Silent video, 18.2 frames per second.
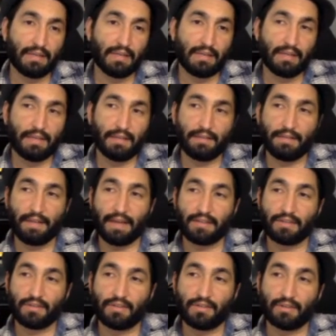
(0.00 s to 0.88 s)
That's
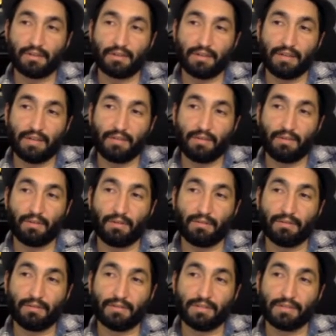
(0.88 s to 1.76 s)
your level
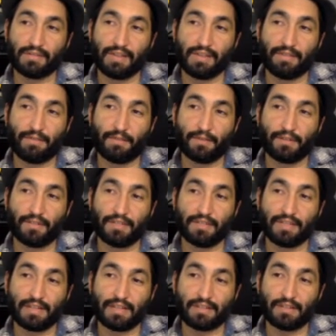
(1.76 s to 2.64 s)
designed for
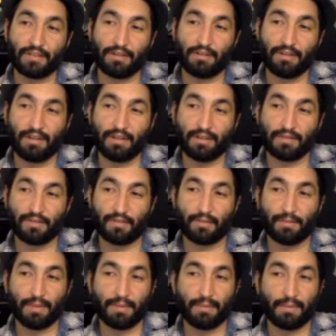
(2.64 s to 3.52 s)
tic-tac-toe. Here's for
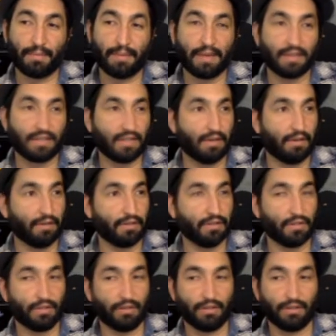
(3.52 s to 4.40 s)
memory match how it should
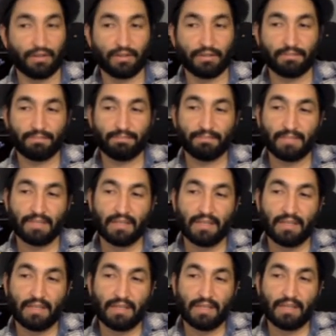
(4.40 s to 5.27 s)
look.
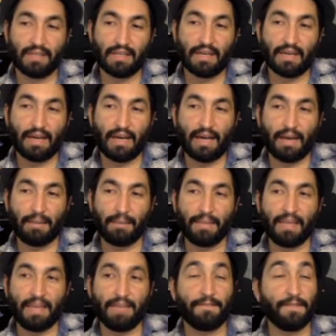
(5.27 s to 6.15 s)

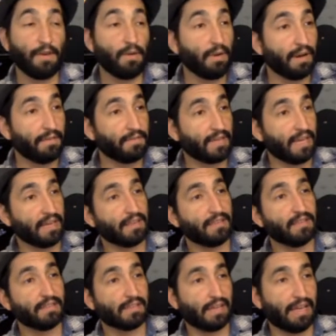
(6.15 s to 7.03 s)
If you have taken this
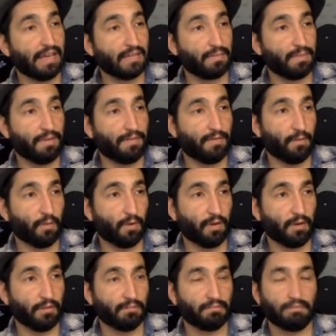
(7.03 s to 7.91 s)
class before,
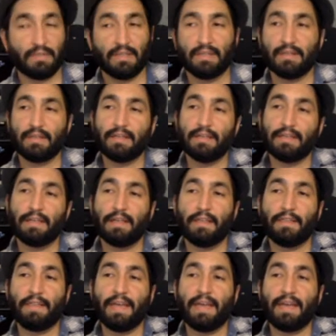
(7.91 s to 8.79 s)

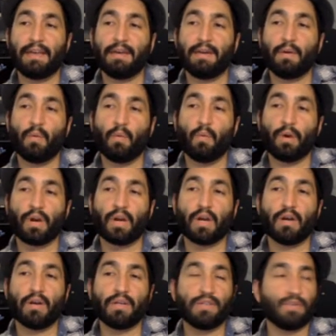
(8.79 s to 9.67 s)
then we're going
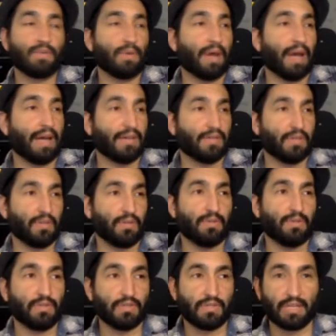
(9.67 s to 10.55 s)
to ask you to
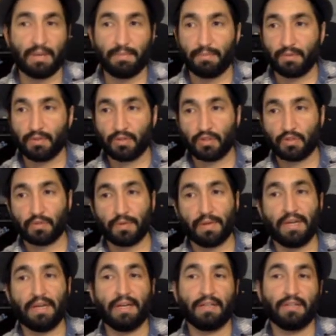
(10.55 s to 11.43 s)
skip straight
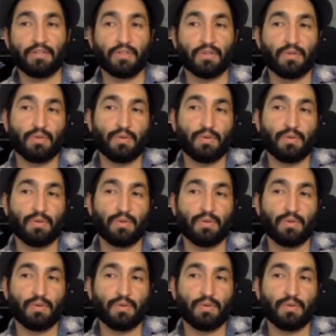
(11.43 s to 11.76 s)
into